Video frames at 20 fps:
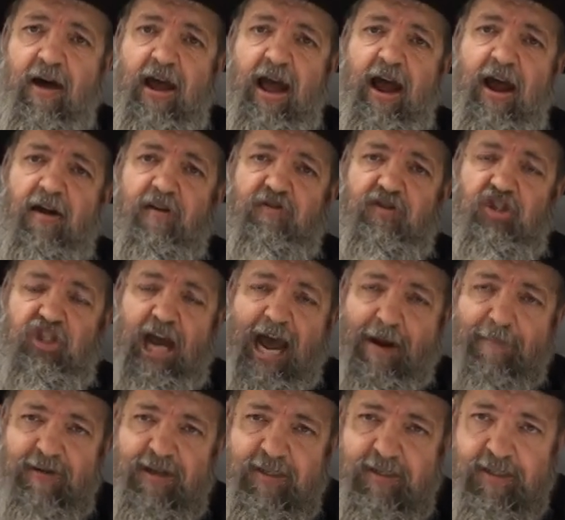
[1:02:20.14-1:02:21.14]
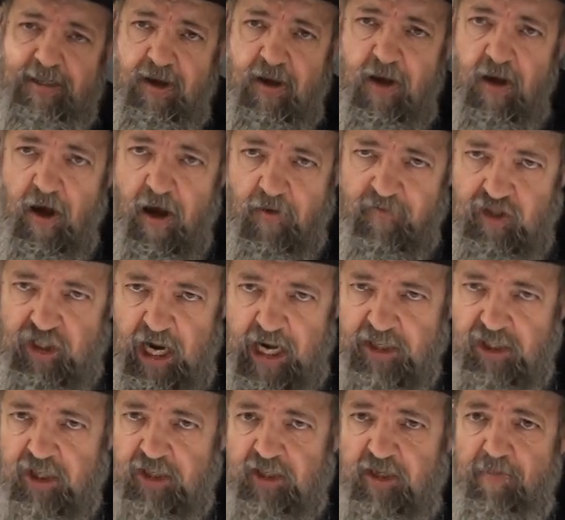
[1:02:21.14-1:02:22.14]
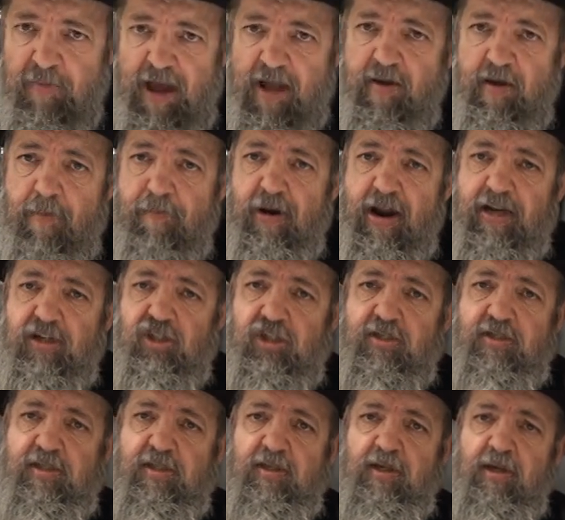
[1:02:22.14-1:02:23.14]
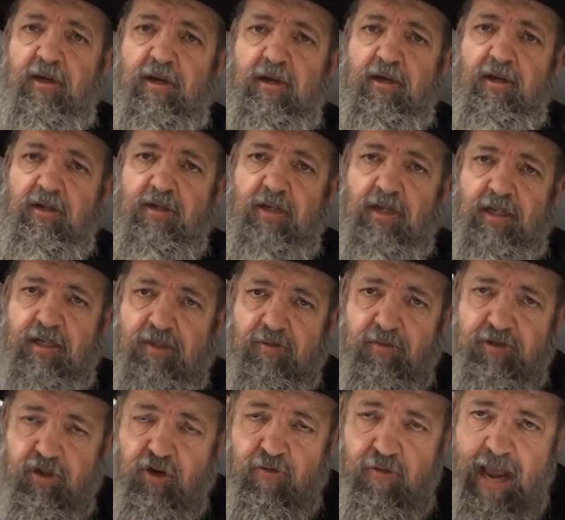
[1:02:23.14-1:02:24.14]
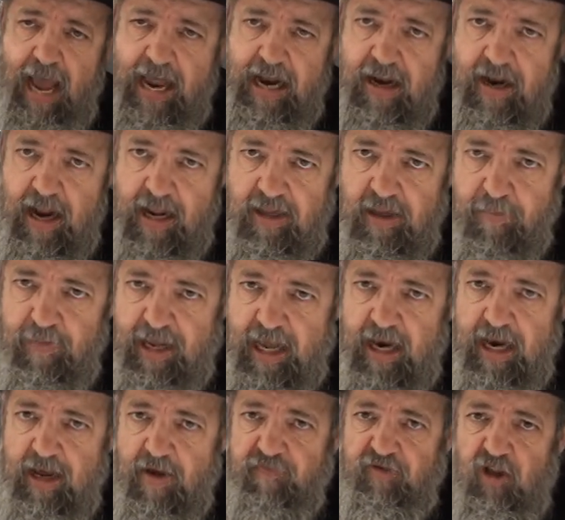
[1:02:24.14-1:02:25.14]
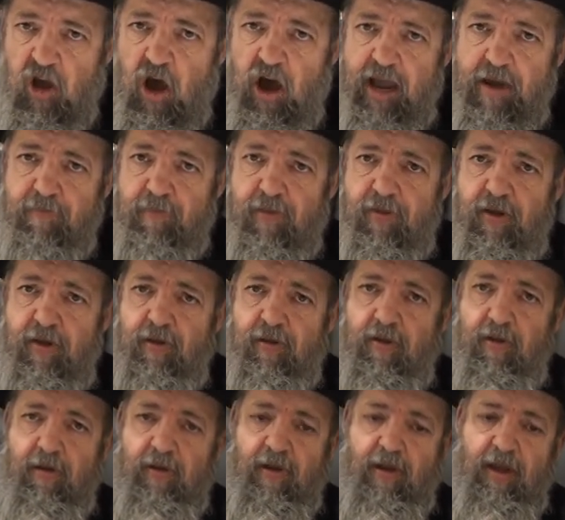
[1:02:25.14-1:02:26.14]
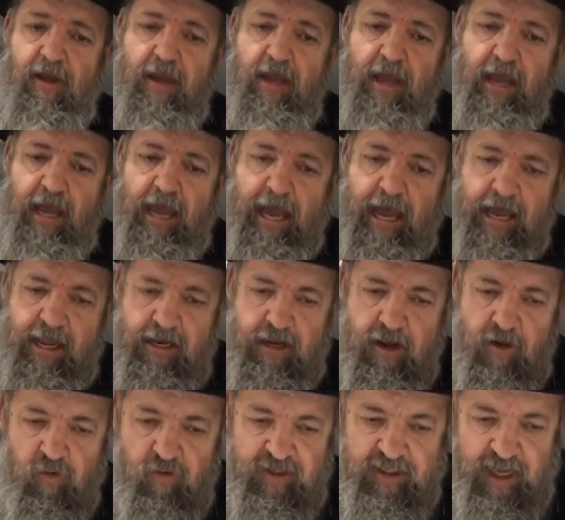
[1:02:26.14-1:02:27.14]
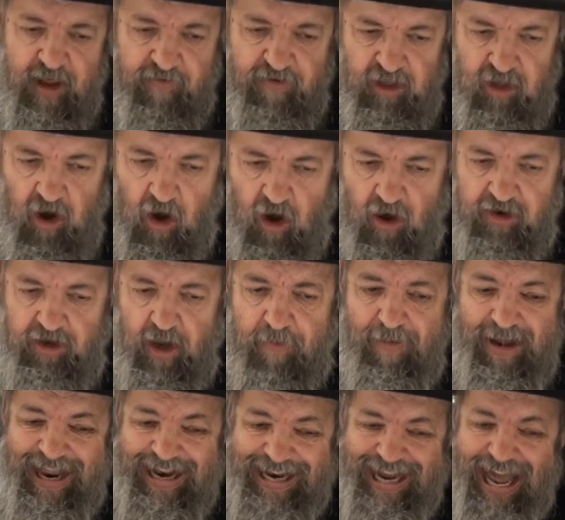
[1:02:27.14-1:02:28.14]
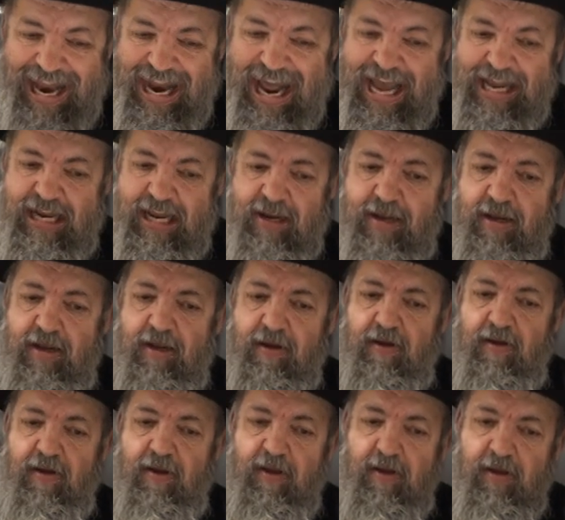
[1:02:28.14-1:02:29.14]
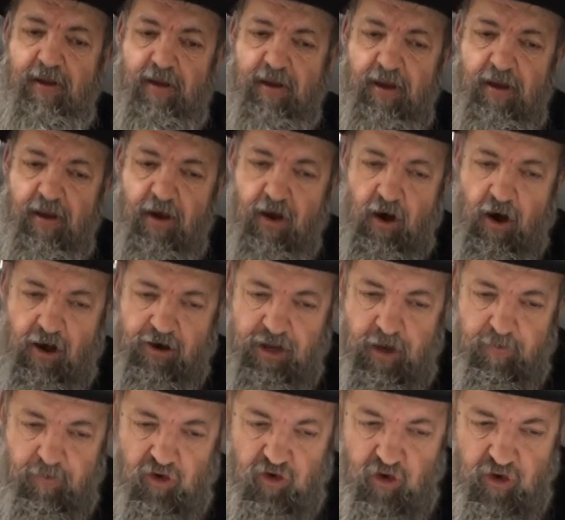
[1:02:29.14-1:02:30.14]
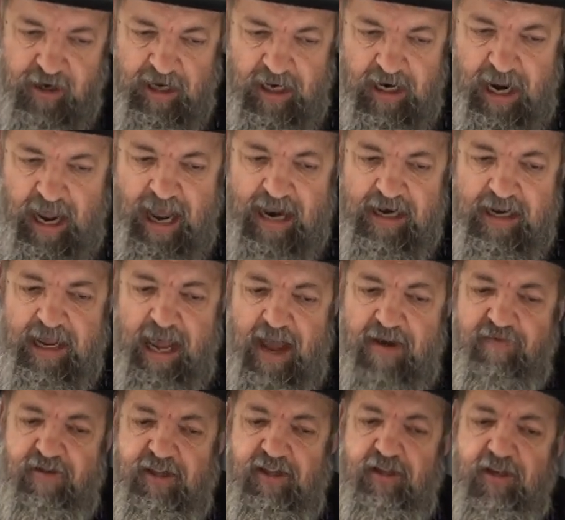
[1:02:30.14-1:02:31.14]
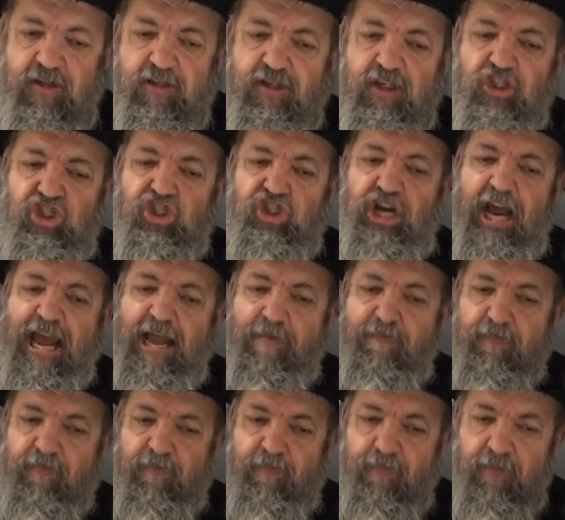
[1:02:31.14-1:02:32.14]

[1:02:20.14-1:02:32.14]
Erev Shabbos of Sheshes Yimei Abrashis. This was created at the beginning of time. And it was given to Adam in Gan Eden. Adam took it and gave it to Shem.